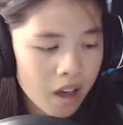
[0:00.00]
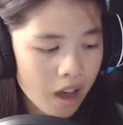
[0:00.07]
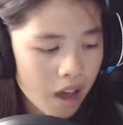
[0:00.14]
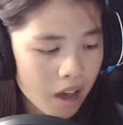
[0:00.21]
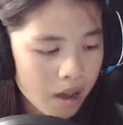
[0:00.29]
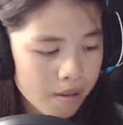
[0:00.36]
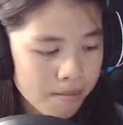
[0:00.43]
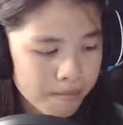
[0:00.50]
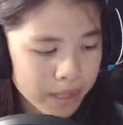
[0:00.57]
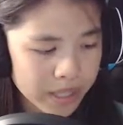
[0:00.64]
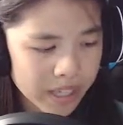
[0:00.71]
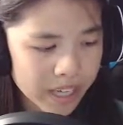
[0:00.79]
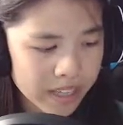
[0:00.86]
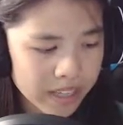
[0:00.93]

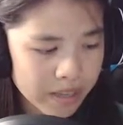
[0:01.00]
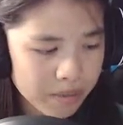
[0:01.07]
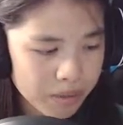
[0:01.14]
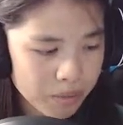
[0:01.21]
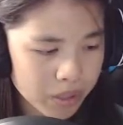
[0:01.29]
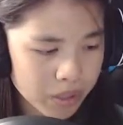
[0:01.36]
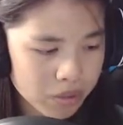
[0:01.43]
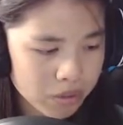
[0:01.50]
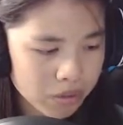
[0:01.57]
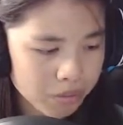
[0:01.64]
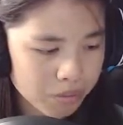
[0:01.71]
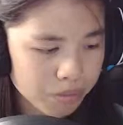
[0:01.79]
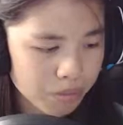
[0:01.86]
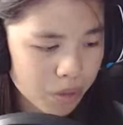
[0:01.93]
But yeah, then we went to a
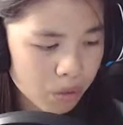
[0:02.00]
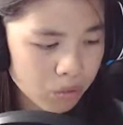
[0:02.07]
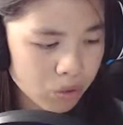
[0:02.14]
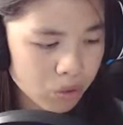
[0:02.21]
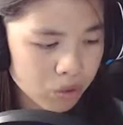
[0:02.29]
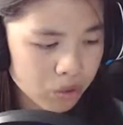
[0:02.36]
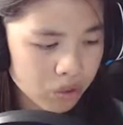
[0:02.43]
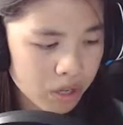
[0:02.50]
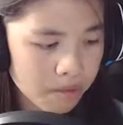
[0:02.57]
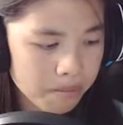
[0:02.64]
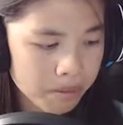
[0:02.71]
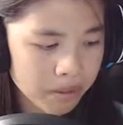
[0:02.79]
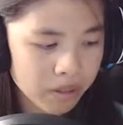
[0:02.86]
road trip.